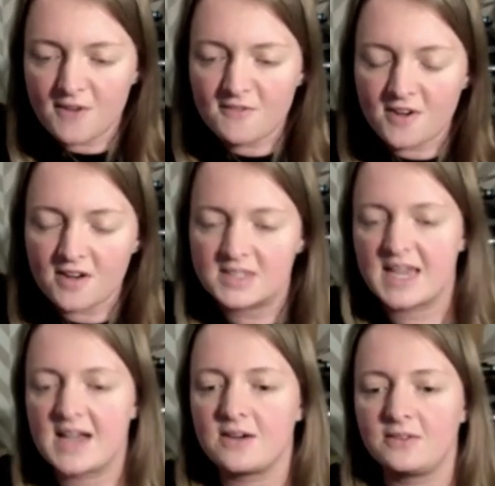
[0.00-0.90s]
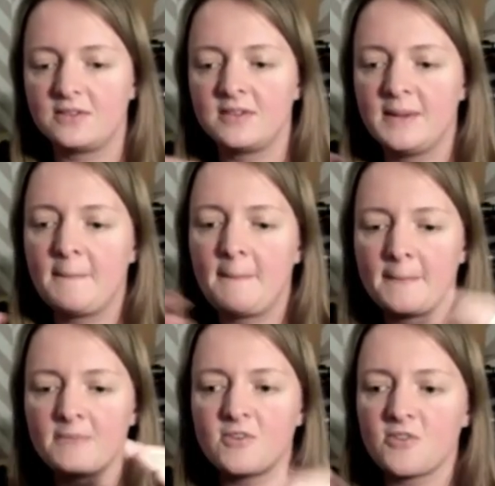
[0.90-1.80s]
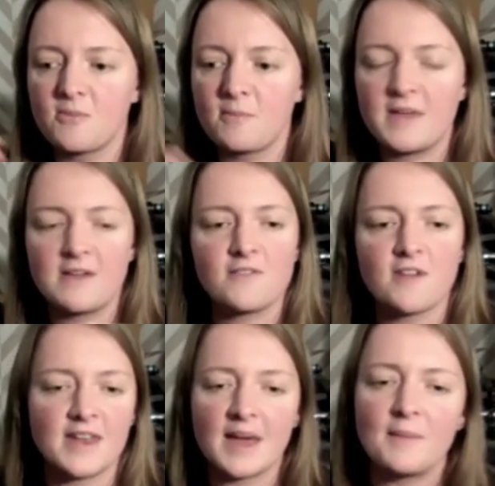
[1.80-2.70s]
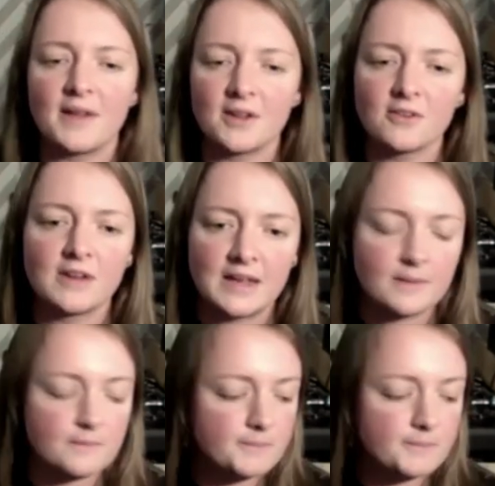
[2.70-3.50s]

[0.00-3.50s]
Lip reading: far down, just a bit of dynamic really.